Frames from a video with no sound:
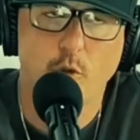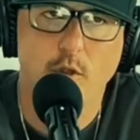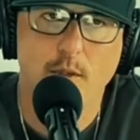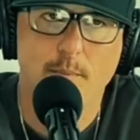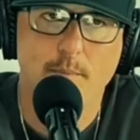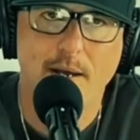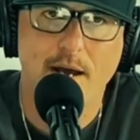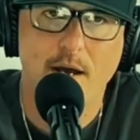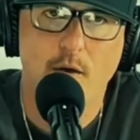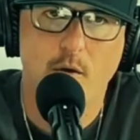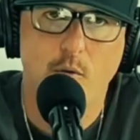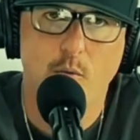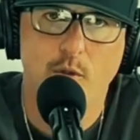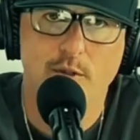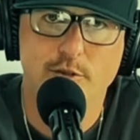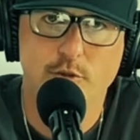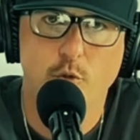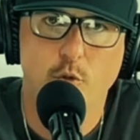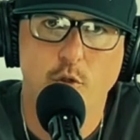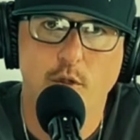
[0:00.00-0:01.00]
about
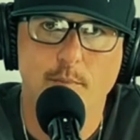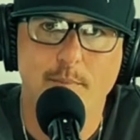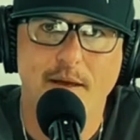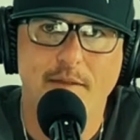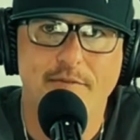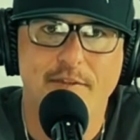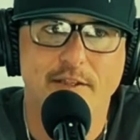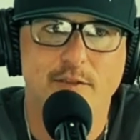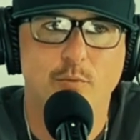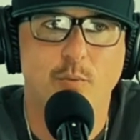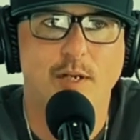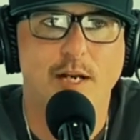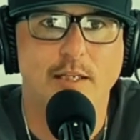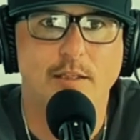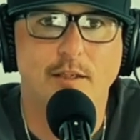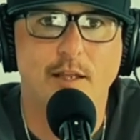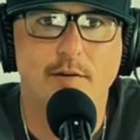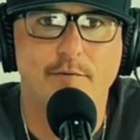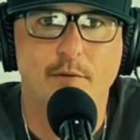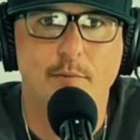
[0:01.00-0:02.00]
this, what I
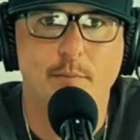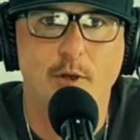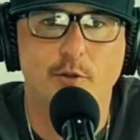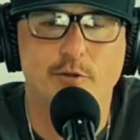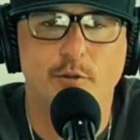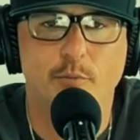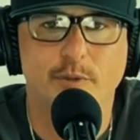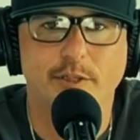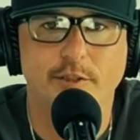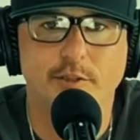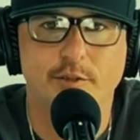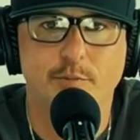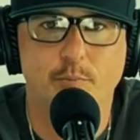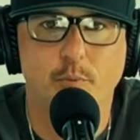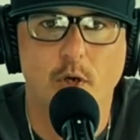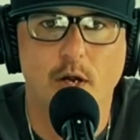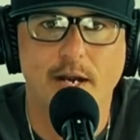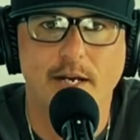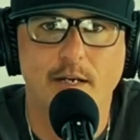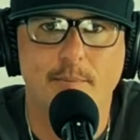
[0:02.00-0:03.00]
love the most, and we just
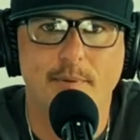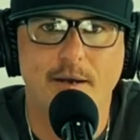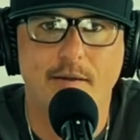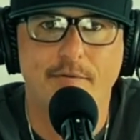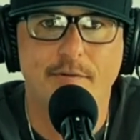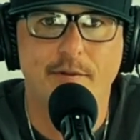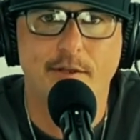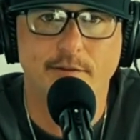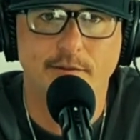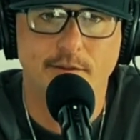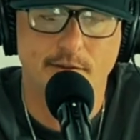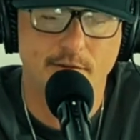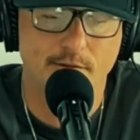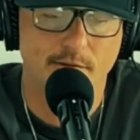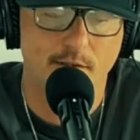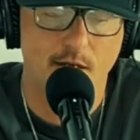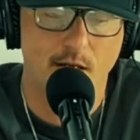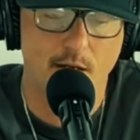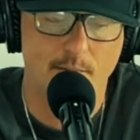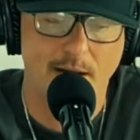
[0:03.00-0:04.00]
prayed about this,
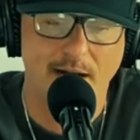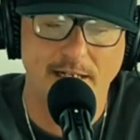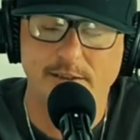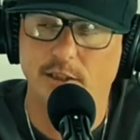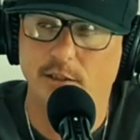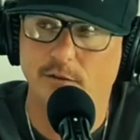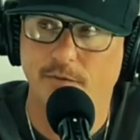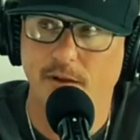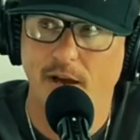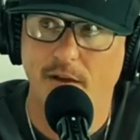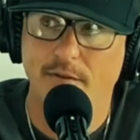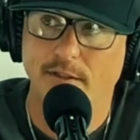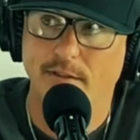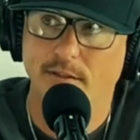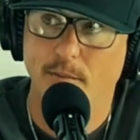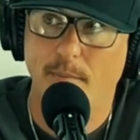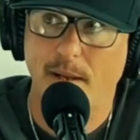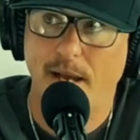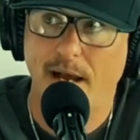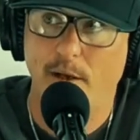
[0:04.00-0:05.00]
is I just found this
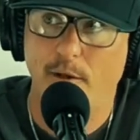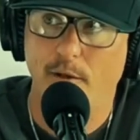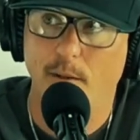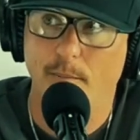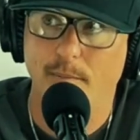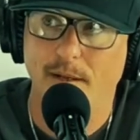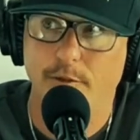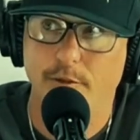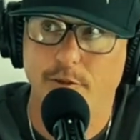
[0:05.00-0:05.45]
about